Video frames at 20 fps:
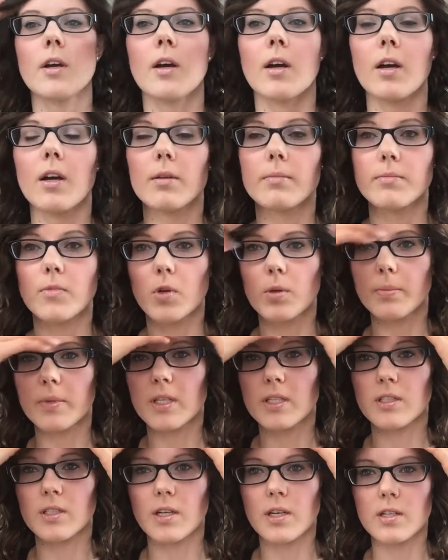Normally
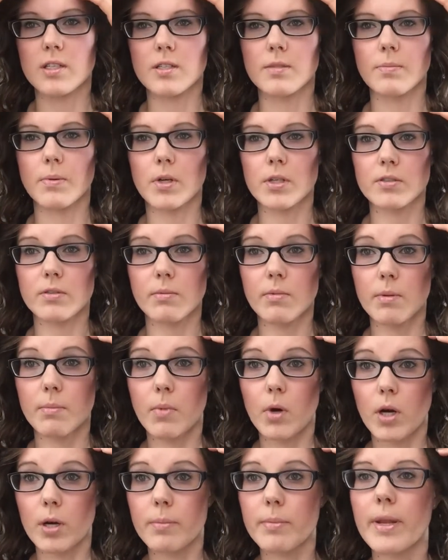it's kind of sparse from the
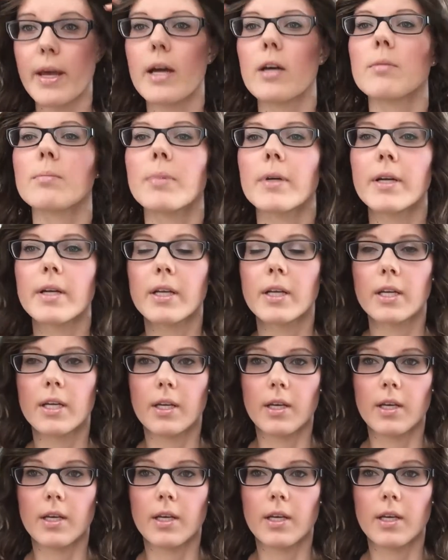bottom down, but